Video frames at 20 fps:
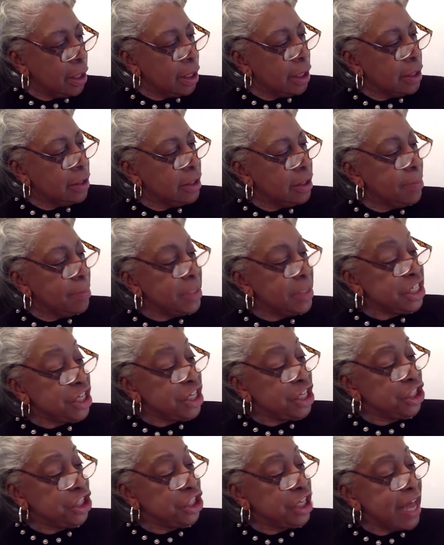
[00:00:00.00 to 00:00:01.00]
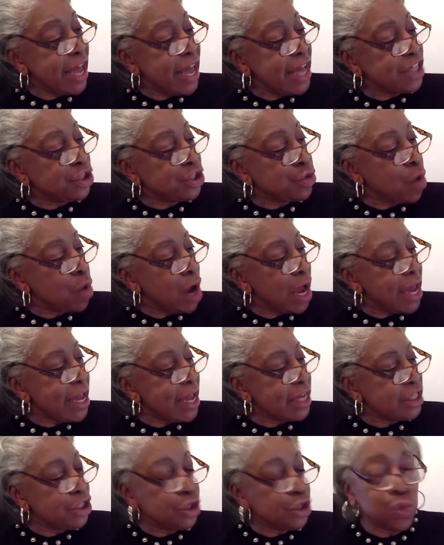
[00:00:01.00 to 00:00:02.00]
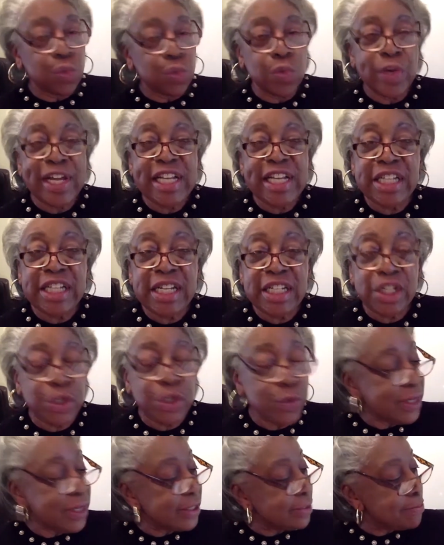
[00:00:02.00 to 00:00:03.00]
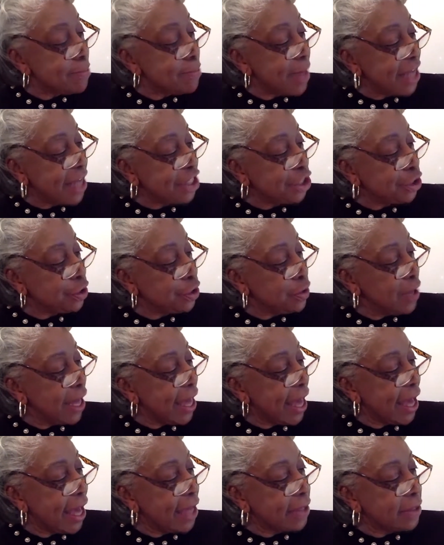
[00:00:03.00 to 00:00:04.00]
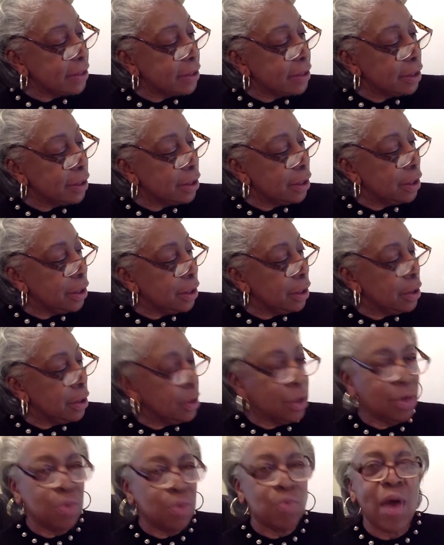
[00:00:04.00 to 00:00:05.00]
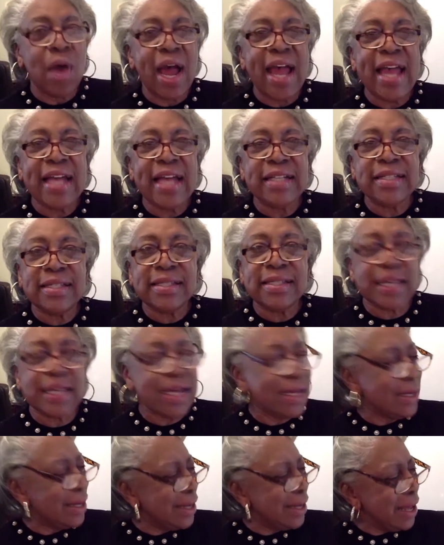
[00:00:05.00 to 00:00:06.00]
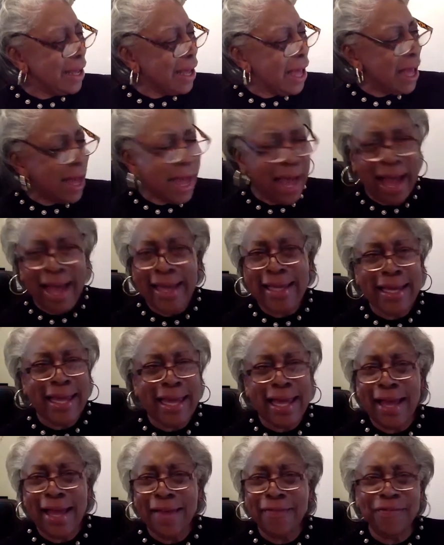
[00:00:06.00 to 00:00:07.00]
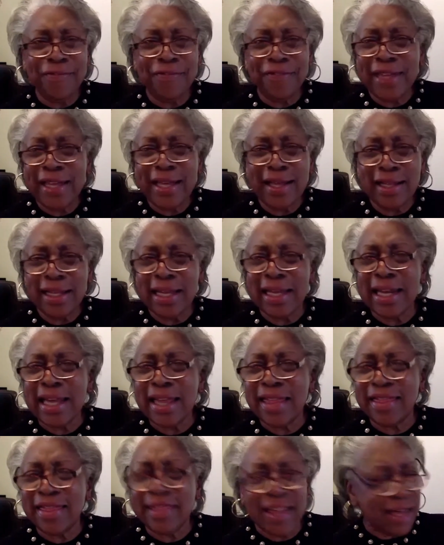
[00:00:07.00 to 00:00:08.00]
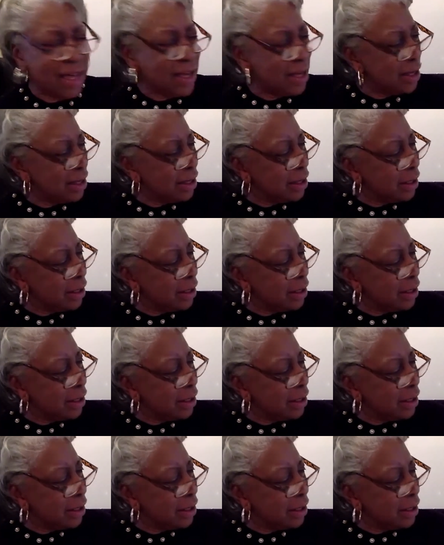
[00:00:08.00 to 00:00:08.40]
The magician asked Ryan to reach into his magical hat. Ryan said, I can't feel anything.